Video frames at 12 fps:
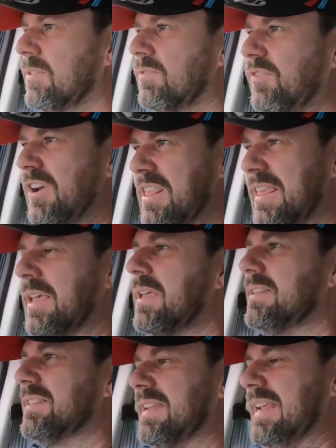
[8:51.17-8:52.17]
The funny thing
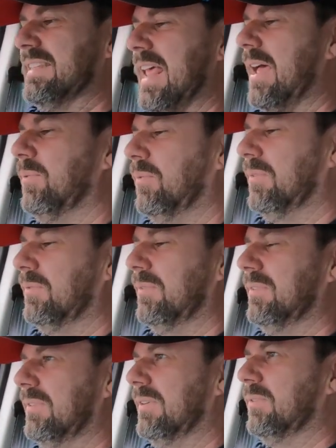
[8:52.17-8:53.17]
is that
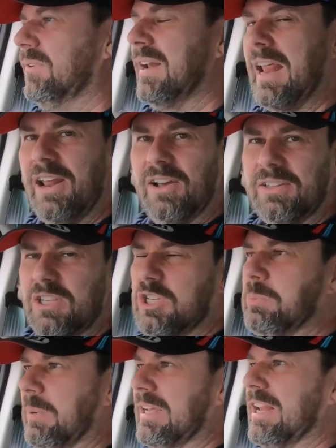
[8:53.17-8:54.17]
when I look at the
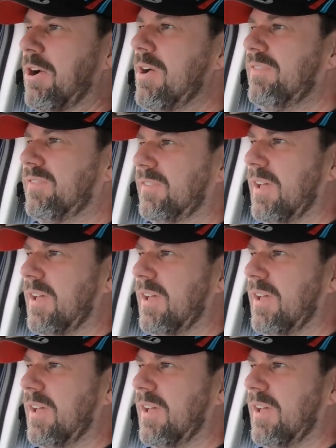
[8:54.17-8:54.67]
speedo,